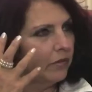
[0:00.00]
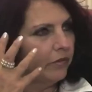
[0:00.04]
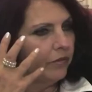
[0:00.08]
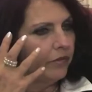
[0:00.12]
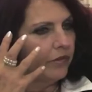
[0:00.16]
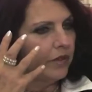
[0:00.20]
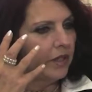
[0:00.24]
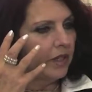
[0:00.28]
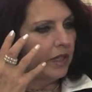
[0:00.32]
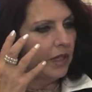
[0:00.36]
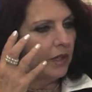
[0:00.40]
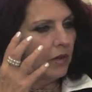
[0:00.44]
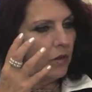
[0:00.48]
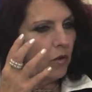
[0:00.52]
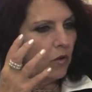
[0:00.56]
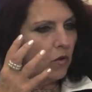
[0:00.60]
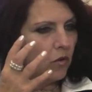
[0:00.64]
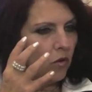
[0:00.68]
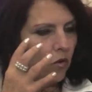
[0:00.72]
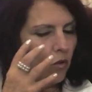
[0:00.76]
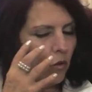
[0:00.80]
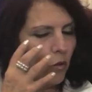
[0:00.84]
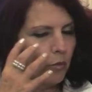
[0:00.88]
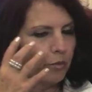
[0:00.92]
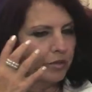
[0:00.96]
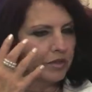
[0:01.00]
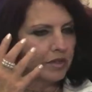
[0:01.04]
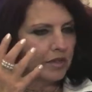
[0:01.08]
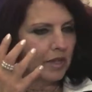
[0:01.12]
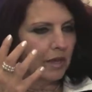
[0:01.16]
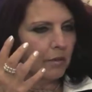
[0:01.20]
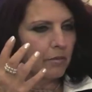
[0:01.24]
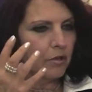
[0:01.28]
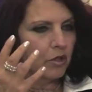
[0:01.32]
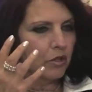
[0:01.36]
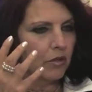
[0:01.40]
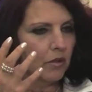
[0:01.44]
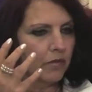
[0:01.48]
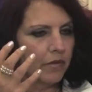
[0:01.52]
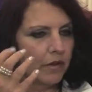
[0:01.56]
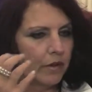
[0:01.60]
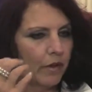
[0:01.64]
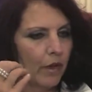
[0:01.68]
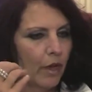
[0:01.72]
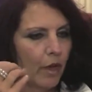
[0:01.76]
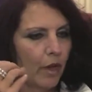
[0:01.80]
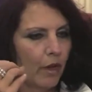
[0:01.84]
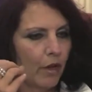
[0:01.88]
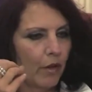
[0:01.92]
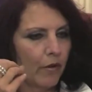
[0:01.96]
shifting or, or perception of
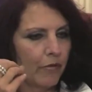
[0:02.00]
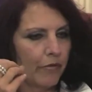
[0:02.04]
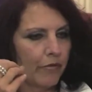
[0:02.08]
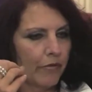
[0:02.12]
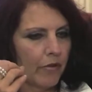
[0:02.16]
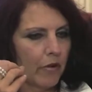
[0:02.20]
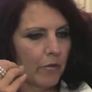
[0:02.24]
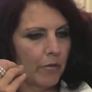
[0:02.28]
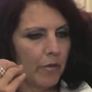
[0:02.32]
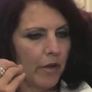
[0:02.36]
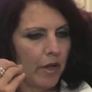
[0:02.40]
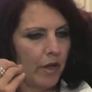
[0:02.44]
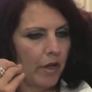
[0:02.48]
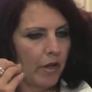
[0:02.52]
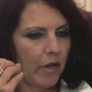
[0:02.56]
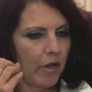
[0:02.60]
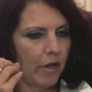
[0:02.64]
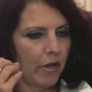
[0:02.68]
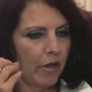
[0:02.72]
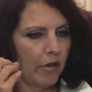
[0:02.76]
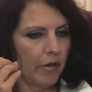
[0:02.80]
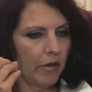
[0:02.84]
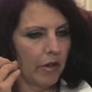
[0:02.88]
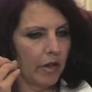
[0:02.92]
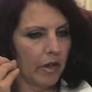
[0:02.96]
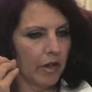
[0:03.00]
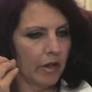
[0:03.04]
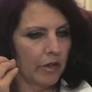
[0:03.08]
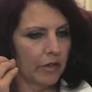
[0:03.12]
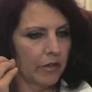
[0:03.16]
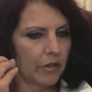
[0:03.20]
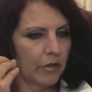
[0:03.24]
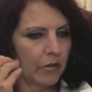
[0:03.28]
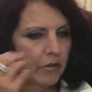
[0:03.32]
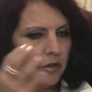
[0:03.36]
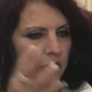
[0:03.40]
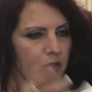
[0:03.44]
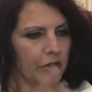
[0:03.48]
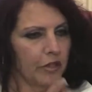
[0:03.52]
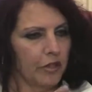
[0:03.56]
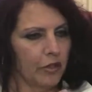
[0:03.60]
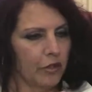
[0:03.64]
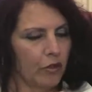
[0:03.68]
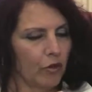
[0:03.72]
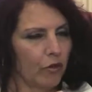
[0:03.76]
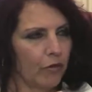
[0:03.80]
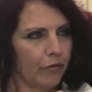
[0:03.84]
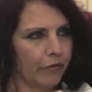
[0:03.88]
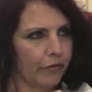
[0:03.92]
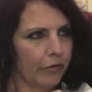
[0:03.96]
it from her. So this
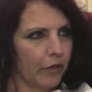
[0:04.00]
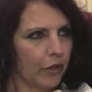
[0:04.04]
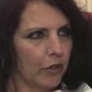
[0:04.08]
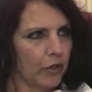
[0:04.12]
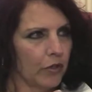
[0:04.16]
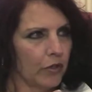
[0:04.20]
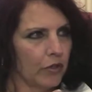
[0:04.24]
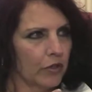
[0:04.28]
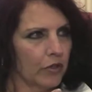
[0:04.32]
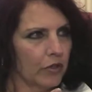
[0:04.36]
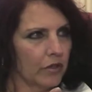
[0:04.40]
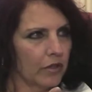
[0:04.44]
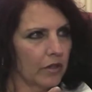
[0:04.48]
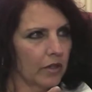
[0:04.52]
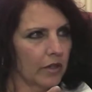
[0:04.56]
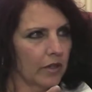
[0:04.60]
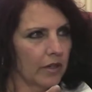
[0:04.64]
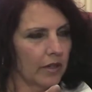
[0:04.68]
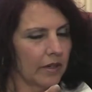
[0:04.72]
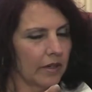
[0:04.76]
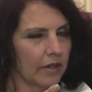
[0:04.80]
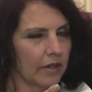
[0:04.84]
is your first